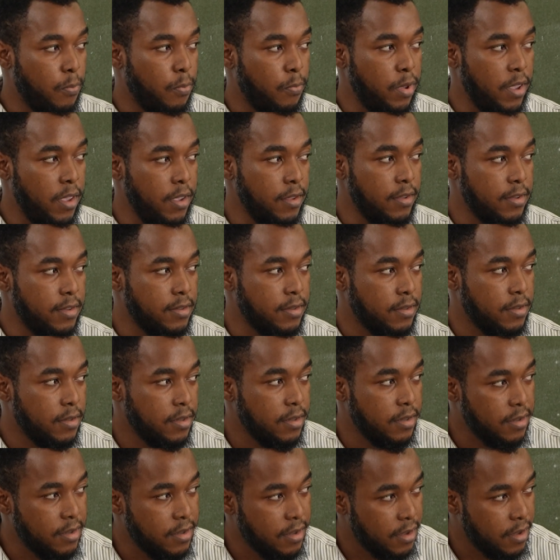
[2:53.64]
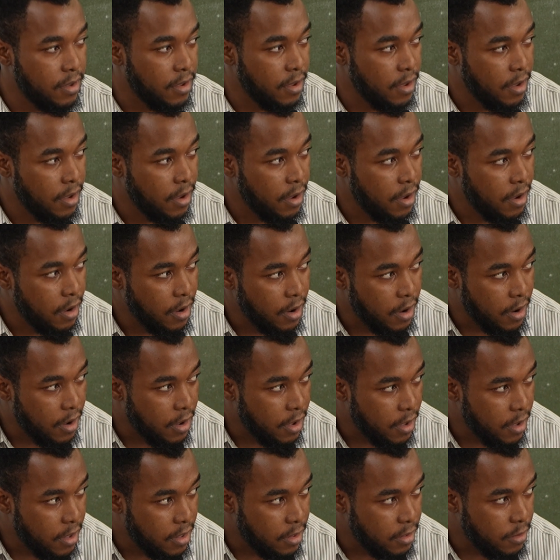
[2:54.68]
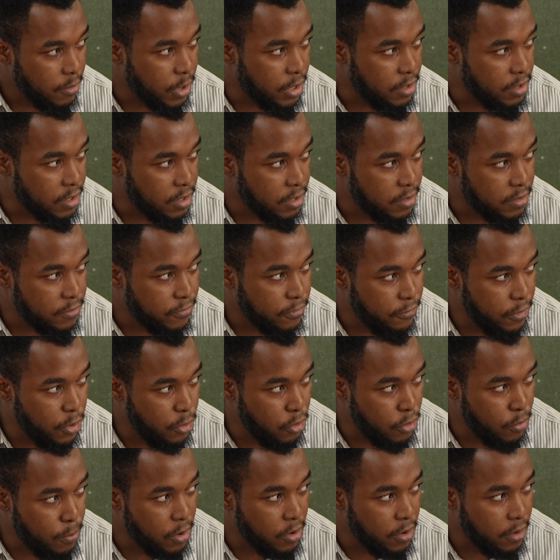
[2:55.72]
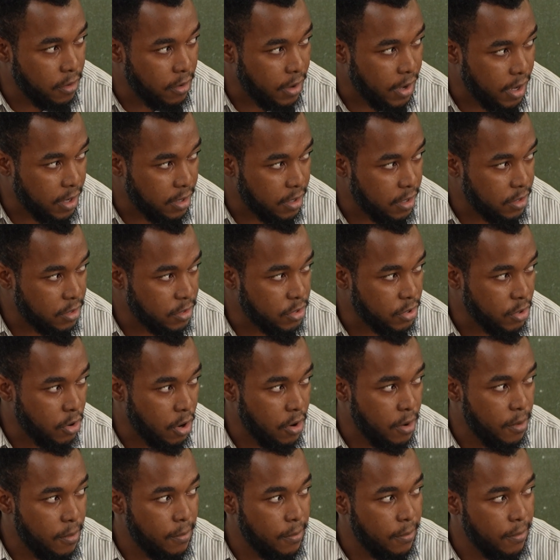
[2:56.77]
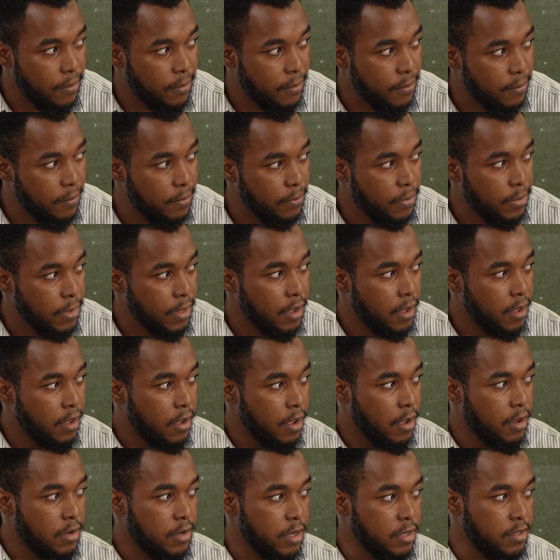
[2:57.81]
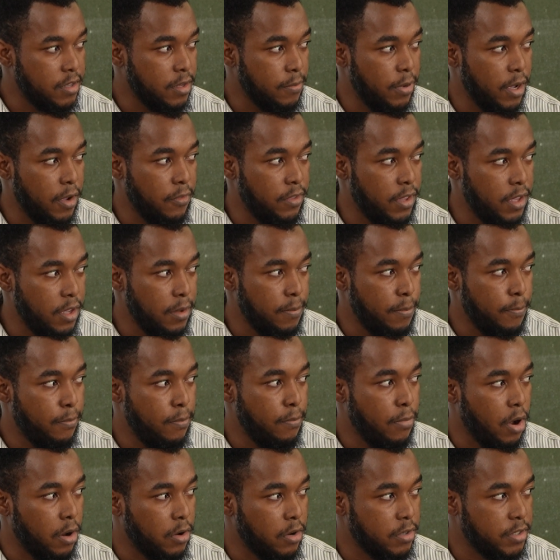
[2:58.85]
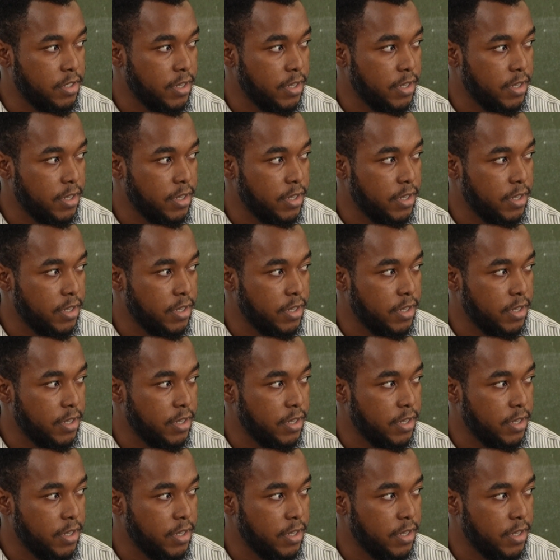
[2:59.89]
piece which is viewable at the top, just above the bottle